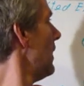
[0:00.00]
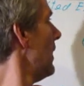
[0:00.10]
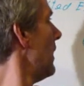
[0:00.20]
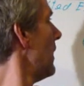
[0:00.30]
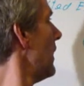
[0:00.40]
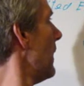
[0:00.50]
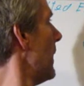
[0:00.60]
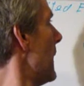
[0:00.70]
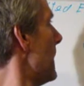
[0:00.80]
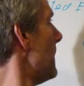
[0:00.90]

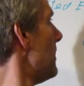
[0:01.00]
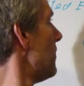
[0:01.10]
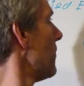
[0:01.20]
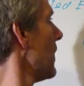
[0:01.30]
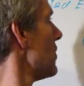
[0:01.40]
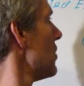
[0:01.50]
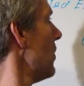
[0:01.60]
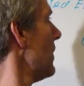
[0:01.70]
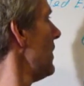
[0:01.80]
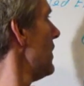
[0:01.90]

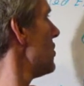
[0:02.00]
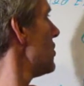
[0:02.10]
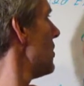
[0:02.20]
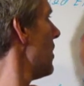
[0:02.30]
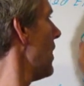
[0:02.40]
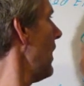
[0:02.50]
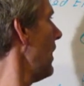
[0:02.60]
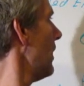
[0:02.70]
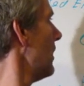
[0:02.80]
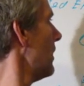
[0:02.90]
So this is
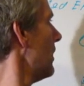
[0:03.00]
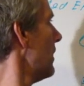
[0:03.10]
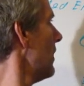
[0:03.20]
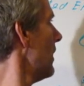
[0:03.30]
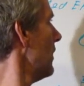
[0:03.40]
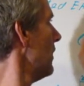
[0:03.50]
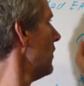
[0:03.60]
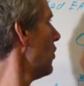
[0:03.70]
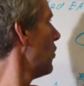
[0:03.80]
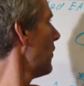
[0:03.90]

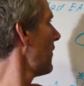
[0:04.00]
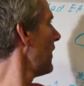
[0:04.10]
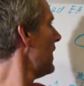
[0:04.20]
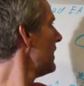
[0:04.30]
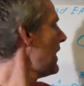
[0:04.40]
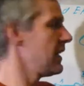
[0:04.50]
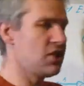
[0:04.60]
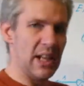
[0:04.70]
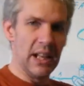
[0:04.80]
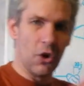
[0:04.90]
an Earth that
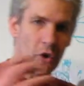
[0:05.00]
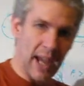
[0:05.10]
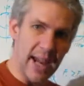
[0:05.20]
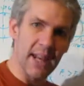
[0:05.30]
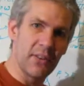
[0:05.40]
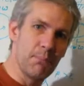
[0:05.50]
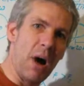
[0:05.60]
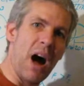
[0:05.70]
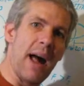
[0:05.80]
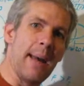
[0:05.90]
is elongated
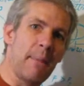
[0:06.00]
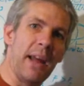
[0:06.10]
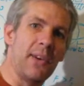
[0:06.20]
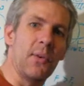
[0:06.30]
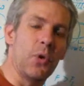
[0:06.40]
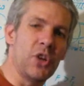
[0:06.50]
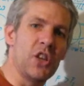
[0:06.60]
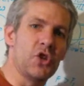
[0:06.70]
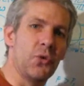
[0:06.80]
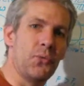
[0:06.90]
by the
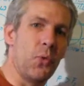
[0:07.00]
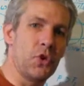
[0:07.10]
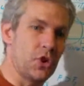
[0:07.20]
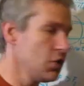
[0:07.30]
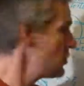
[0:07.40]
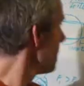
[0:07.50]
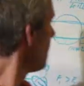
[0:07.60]
rotational forces.